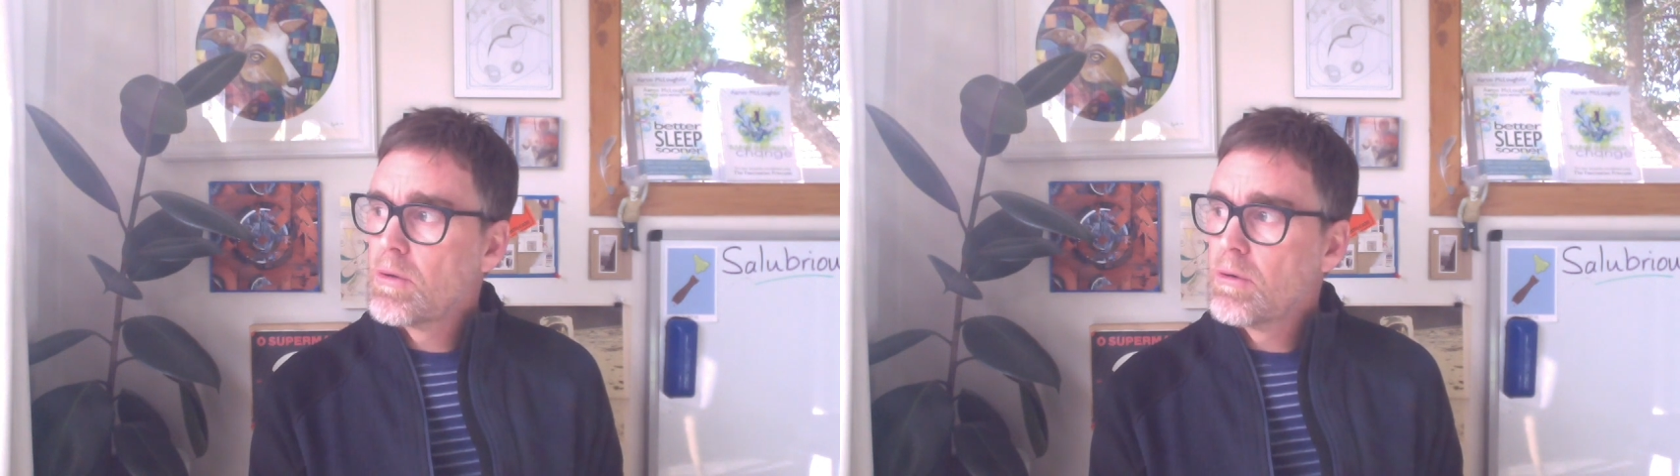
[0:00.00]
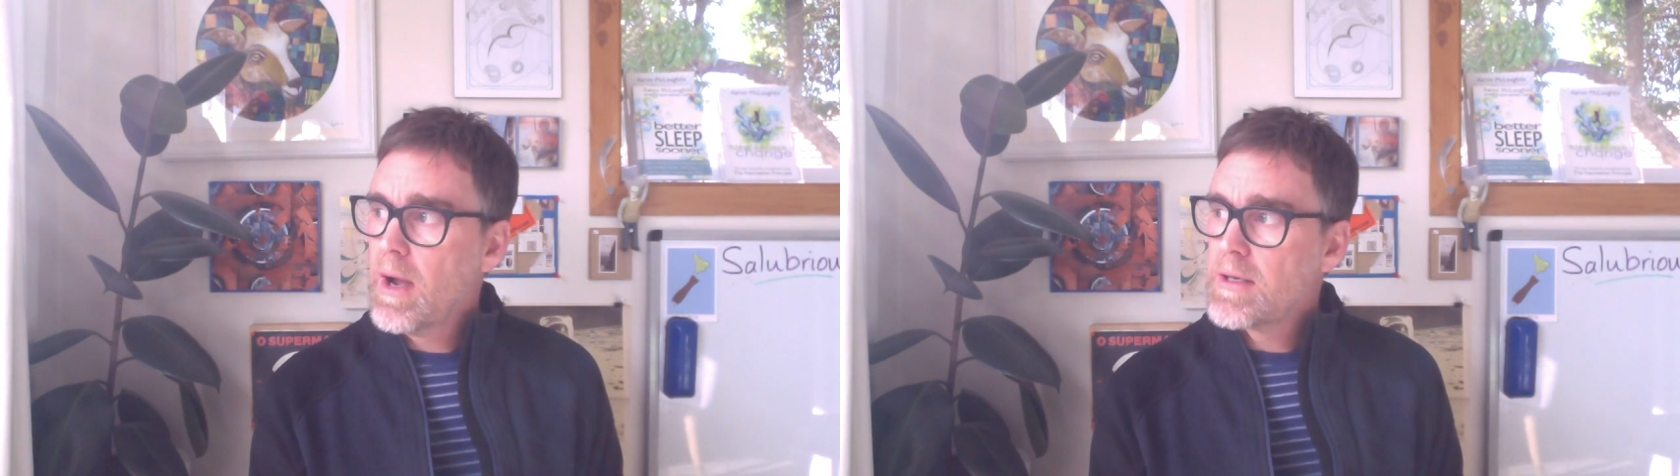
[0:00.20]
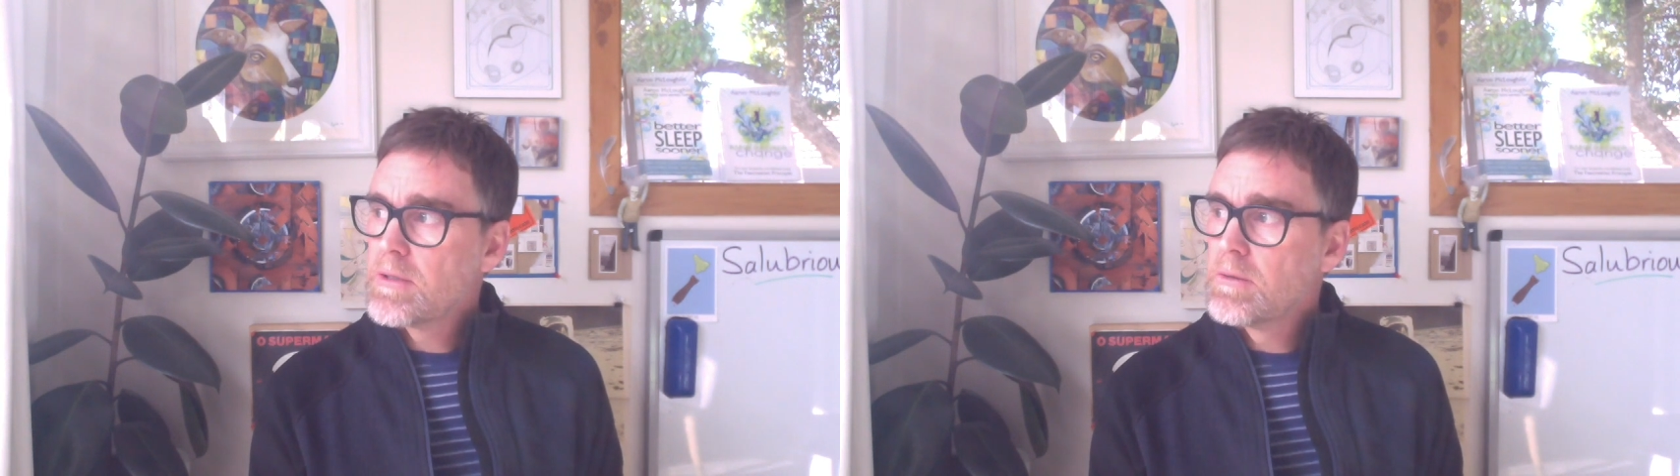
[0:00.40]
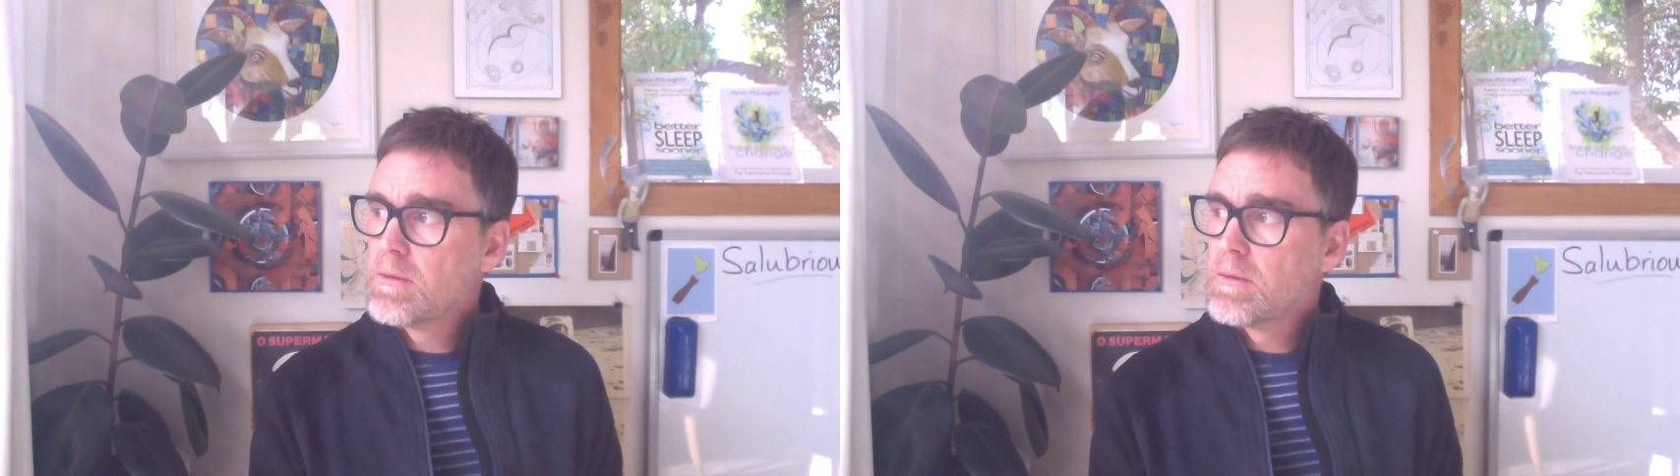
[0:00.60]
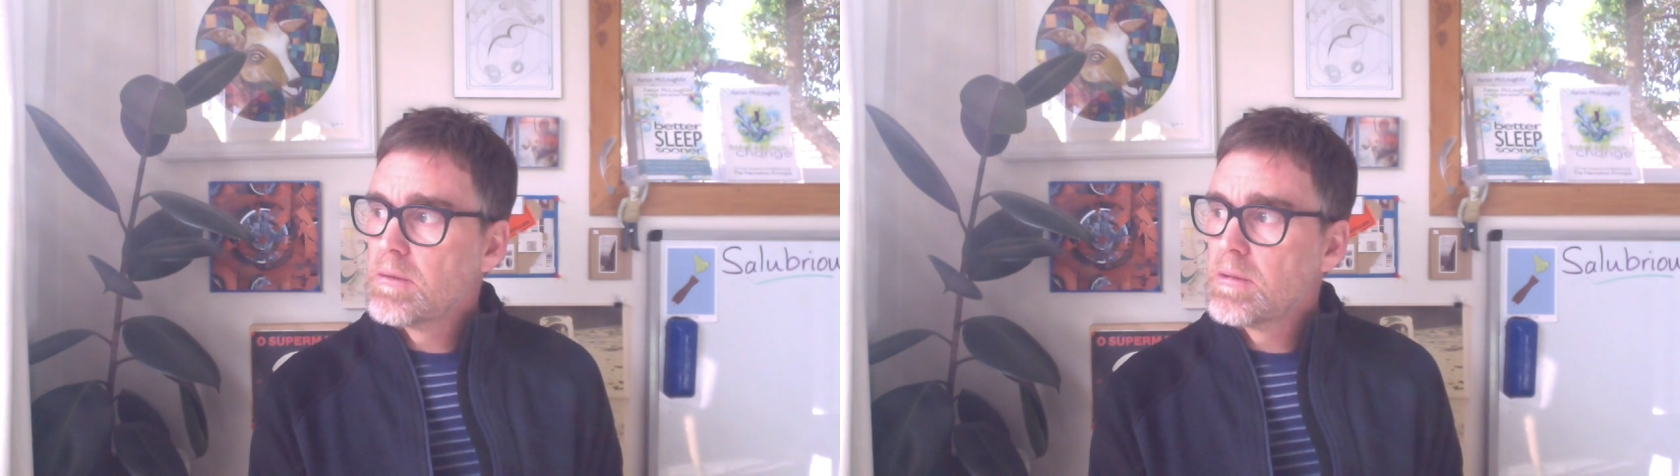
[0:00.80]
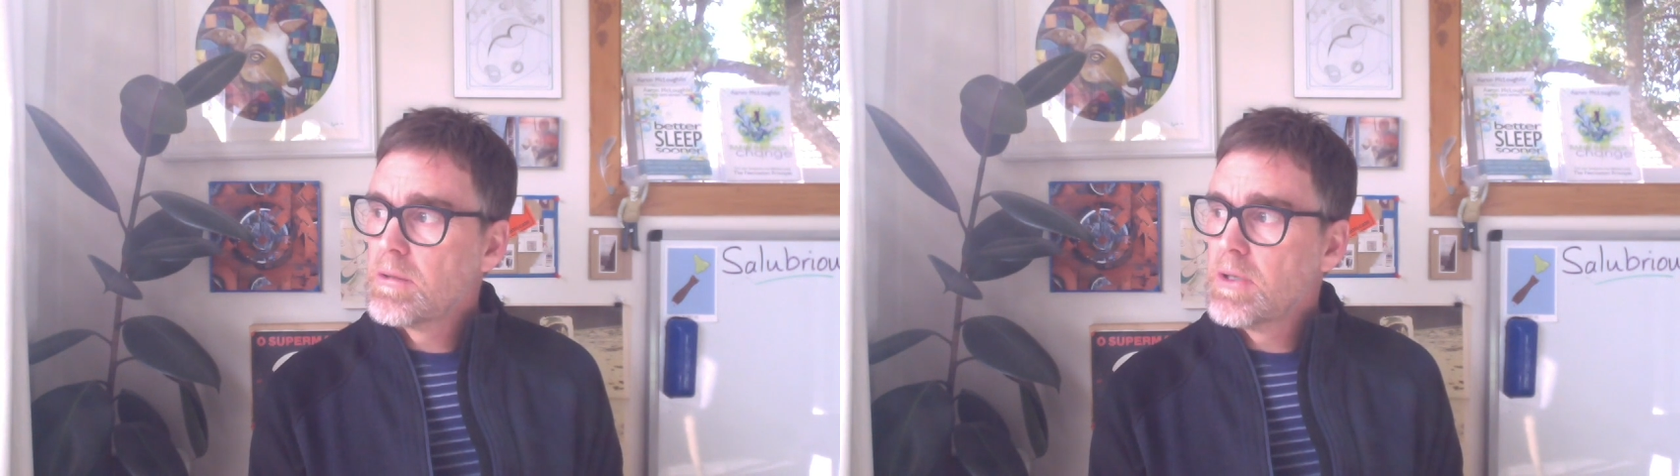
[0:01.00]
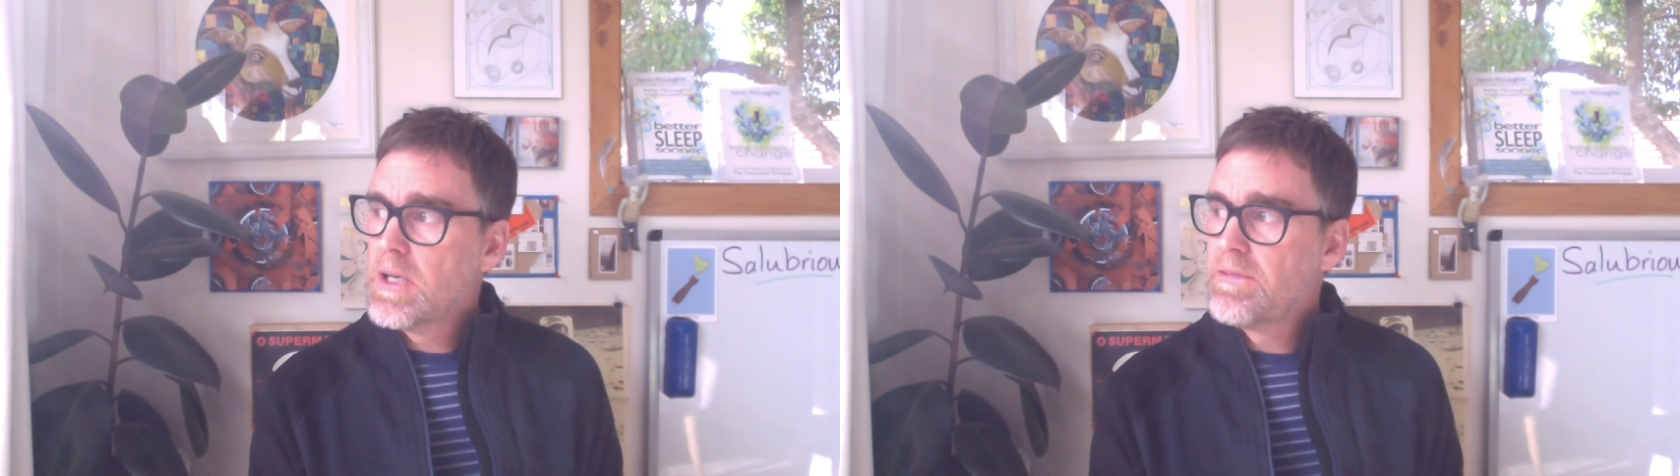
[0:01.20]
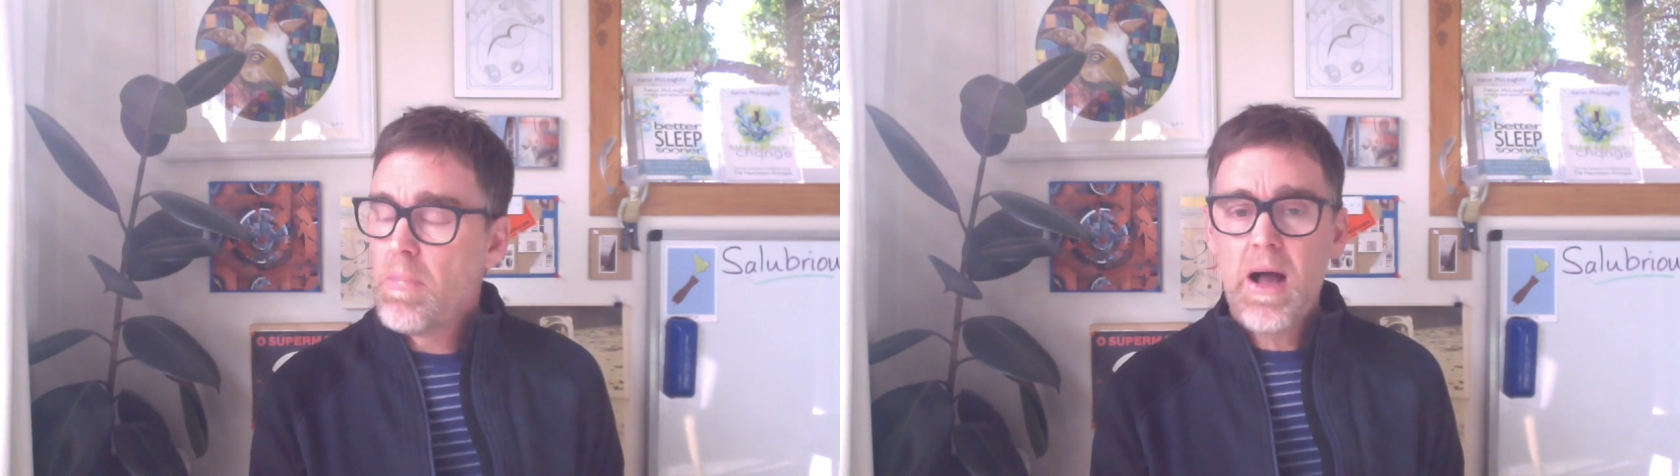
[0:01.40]
Great.
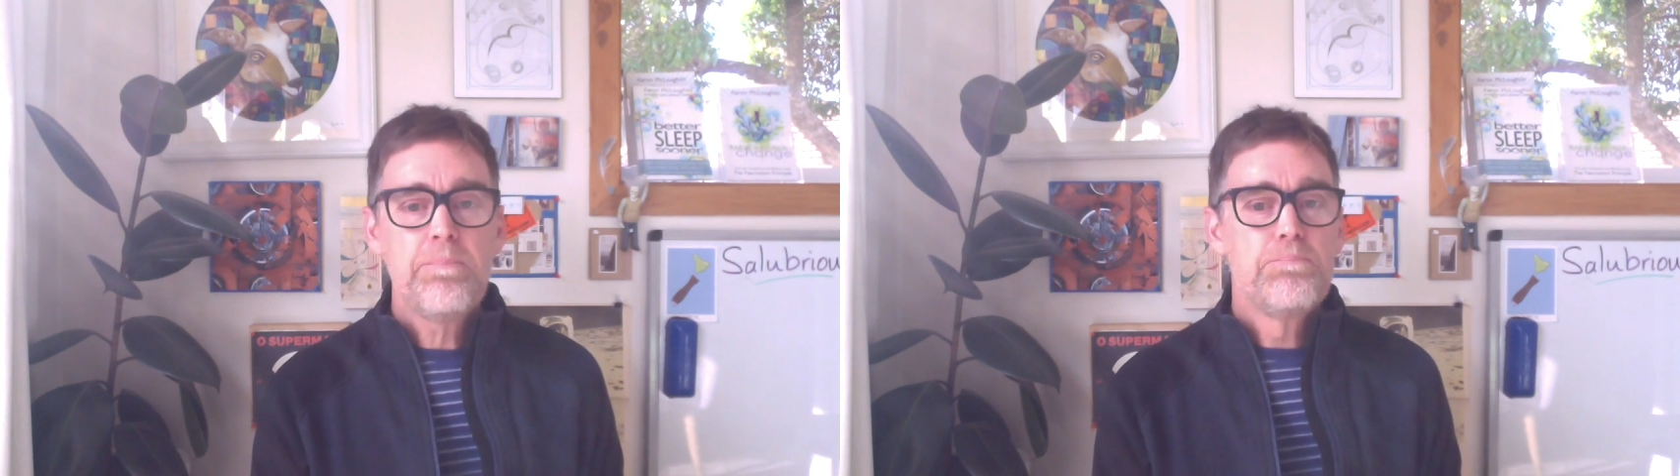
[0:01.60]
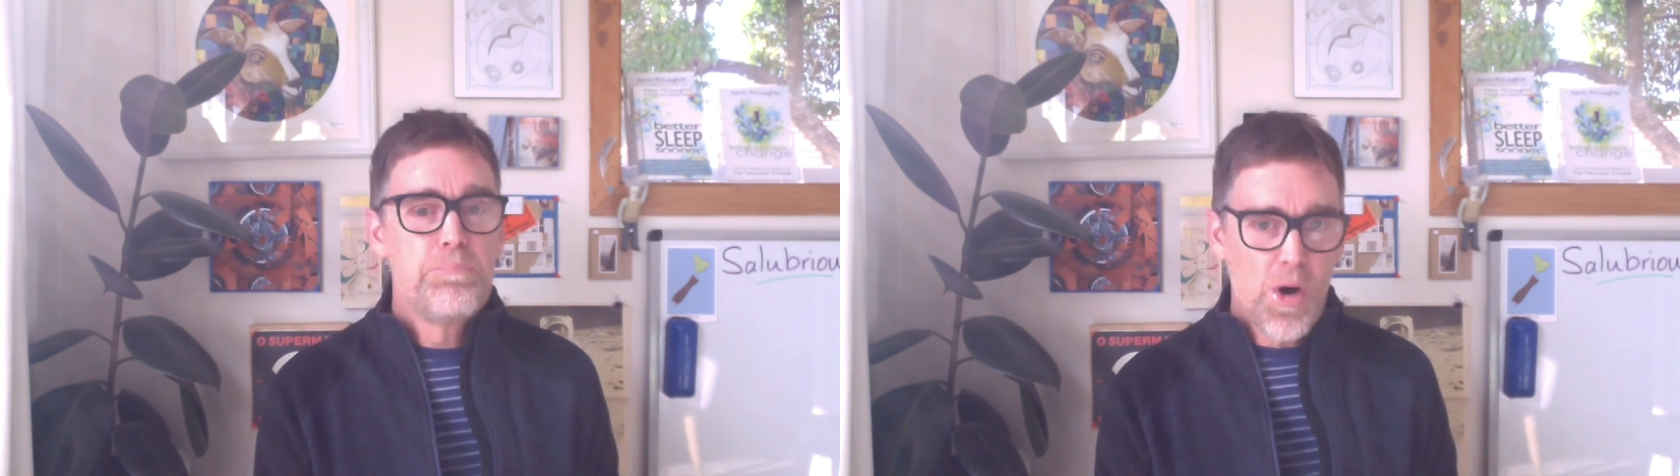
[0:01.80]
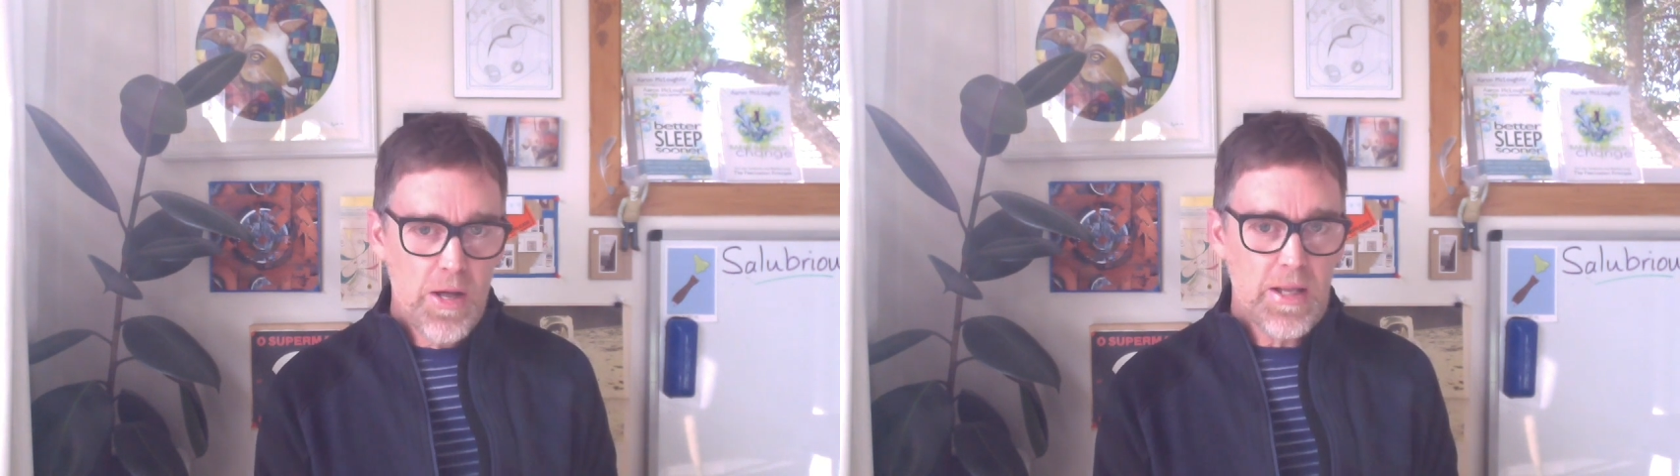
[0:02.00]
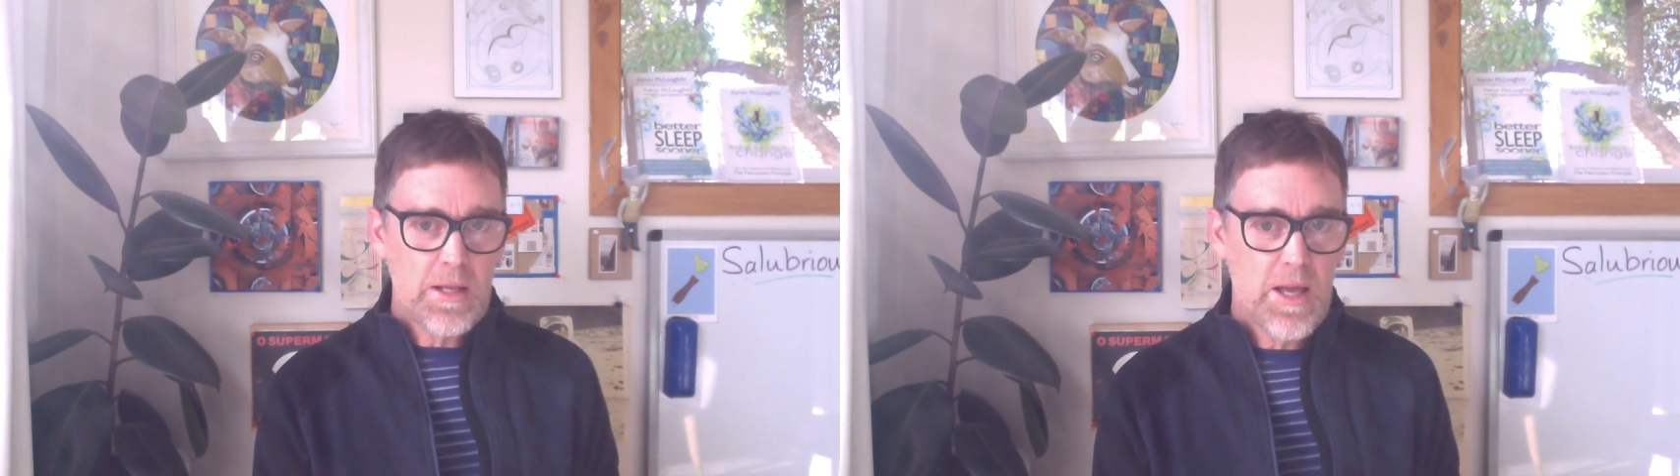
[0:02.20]
If my body